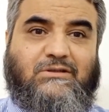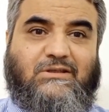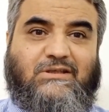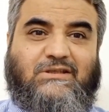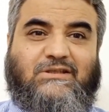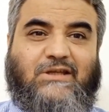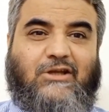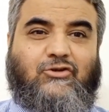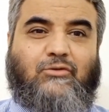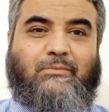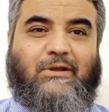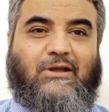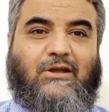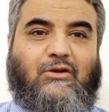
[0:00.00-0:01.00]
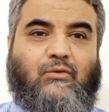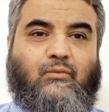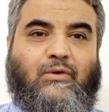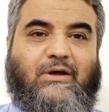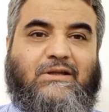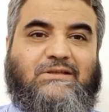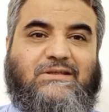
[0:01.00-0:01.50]
this
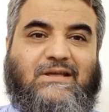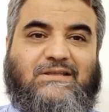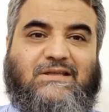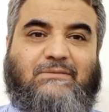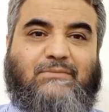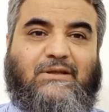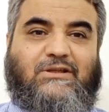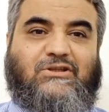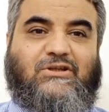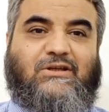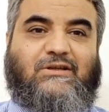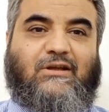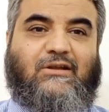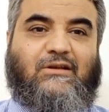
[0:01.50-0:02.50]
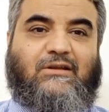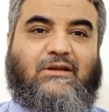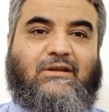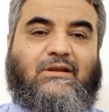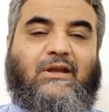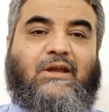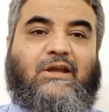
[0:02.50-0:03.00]
cytomegalovirus, as I mentioned
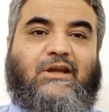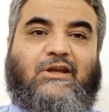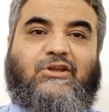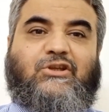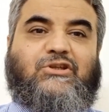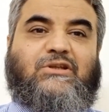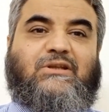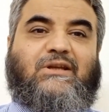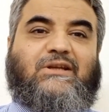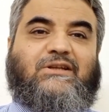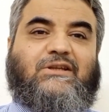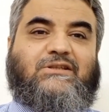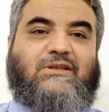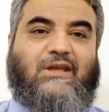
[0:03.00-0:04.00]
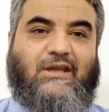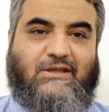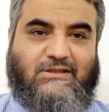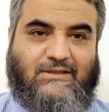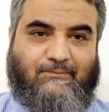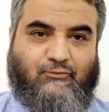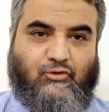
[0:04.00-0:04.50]
earlier, initially it is
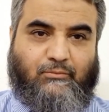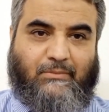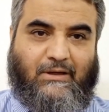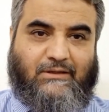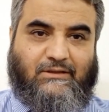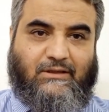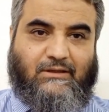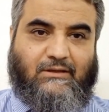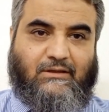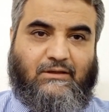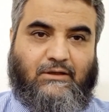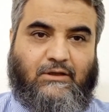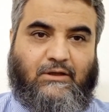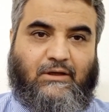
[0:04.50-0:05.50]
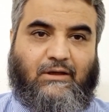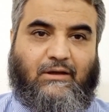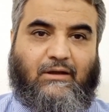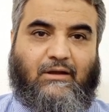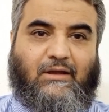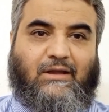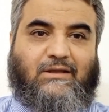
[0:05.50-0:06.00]
asymptomatic.
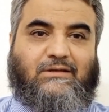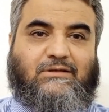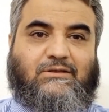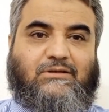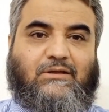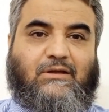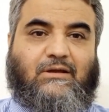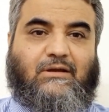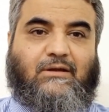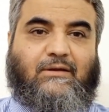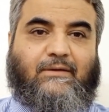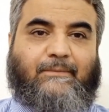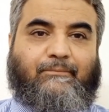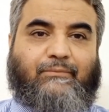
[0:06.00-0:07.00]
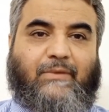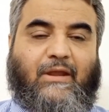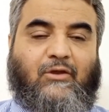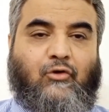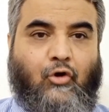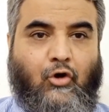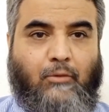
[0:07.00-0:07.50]
And I
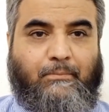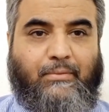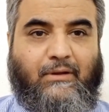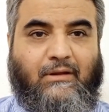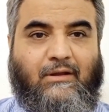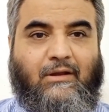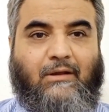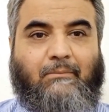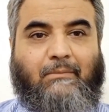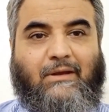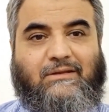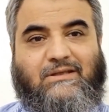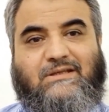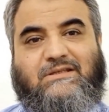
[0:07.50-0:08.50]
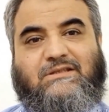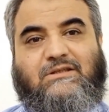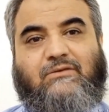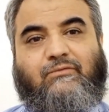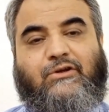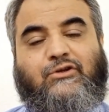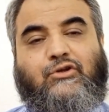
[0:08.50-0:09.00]
hope this
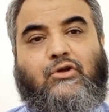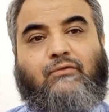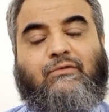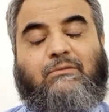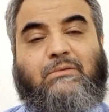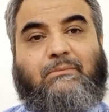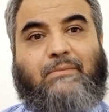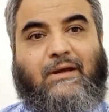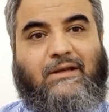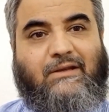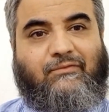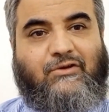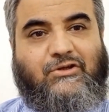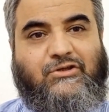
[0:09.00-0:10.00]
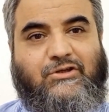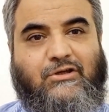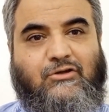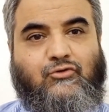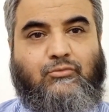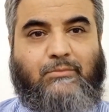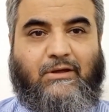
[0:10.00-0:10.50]
video will be beneficial
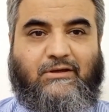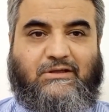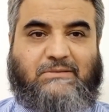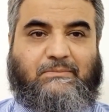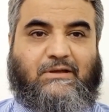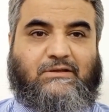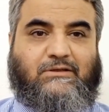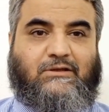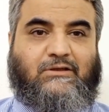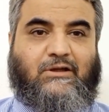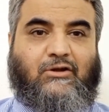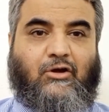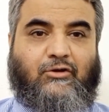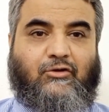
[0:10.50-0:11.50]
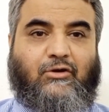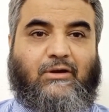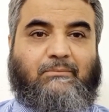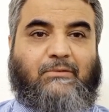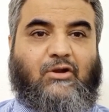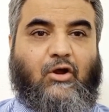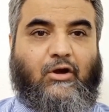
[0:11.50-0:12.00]
to my respected and
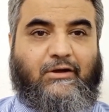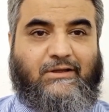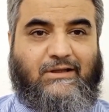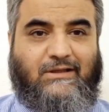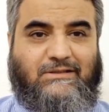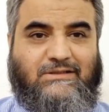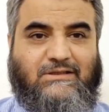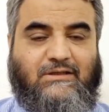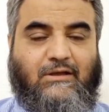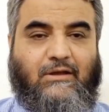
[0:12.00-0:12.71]
honorable audience